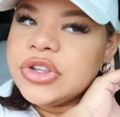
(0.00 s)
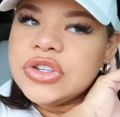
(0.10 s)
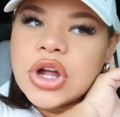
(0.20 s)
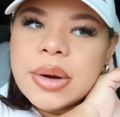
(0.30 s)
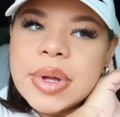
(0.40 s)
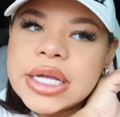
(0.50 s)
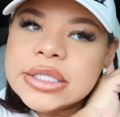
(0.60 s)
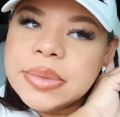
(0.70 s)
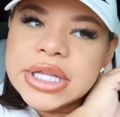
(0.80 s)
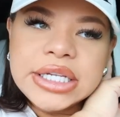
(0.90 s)

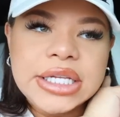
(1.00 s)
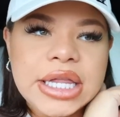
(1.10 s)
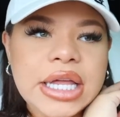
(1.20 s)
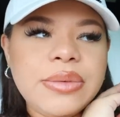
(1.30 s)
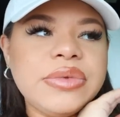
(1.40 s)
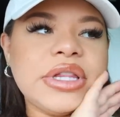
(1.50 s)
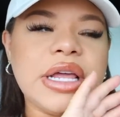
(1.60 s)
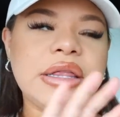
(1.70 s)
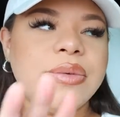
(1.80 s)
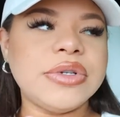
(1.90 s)
Starbucks, but they said
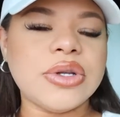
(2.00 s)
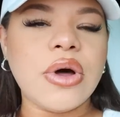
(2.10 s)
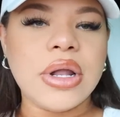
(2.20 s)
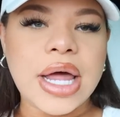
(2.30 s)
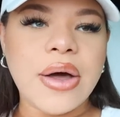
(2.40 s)
that it was all